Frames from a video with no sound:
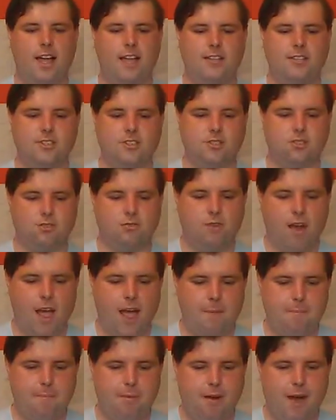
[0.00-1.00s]

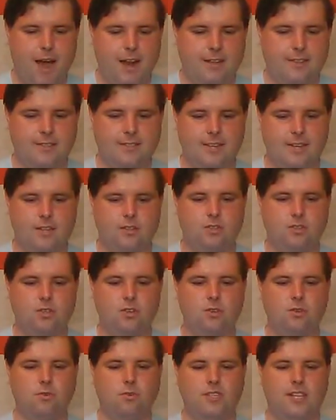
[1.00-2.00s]
describe Protestants
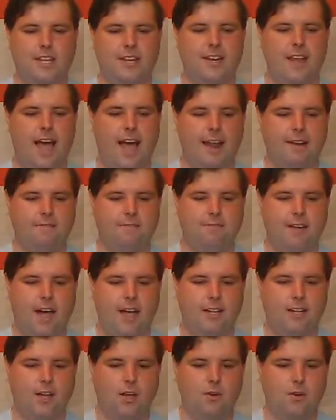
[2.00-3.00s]
who did not
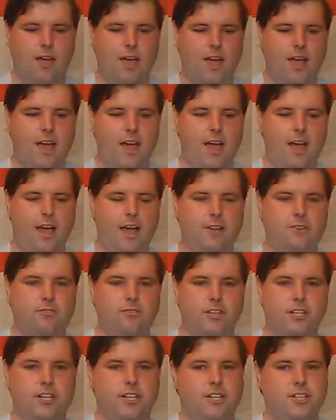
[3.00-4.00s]
follow
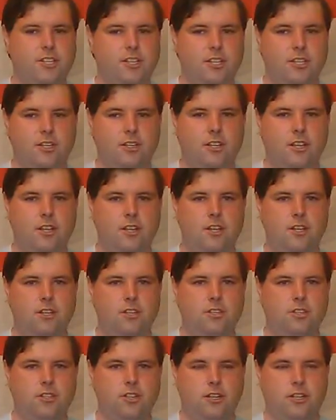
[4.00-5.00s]
traditional
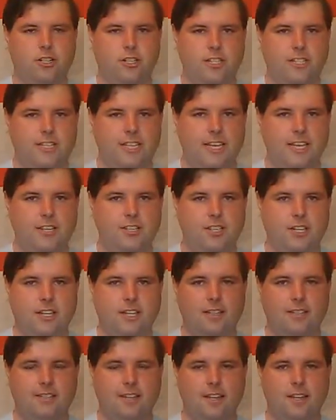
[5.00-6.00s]
church
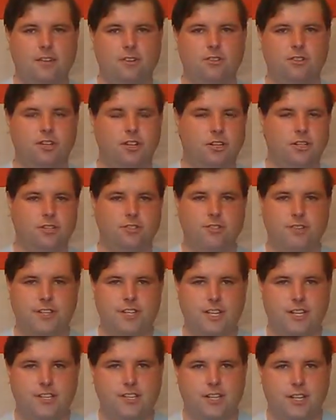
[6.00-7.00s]
teachings and church
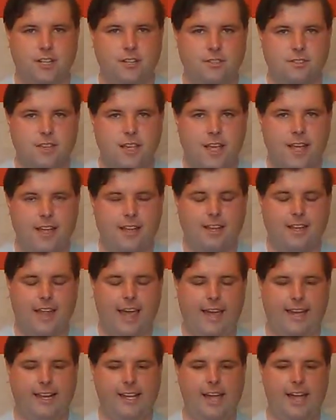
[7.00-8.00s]
traditions
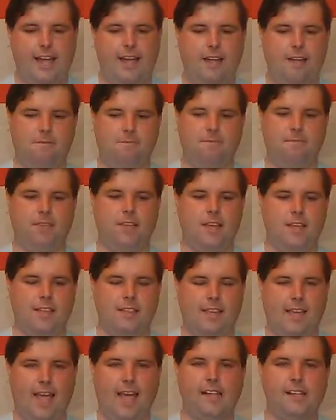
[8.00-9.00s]
like
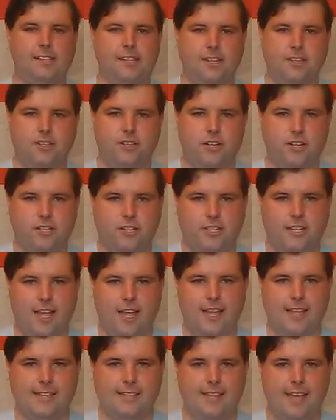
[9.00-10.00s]
the Anglican Church
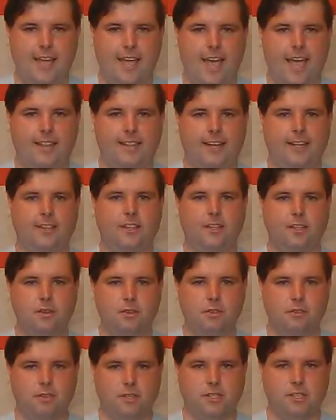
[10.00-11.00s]
does and like the
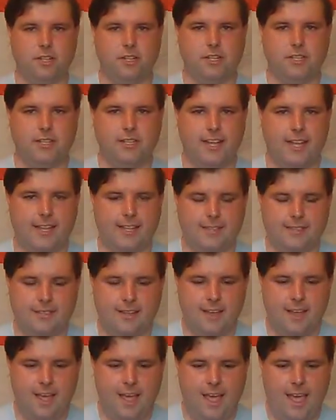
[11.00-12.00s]
Lutheran Church
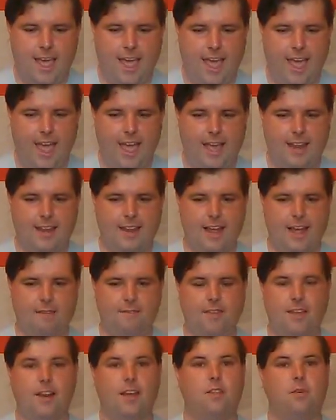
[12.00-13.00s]
does. And
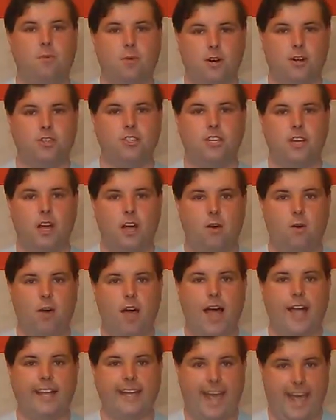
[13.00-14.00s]
in other words,
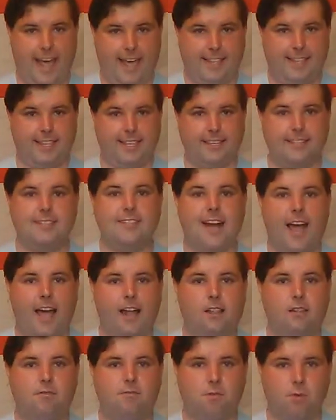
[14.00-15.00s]
a Catholic
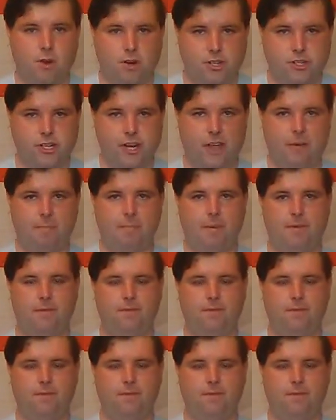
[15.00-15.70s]
style of worship.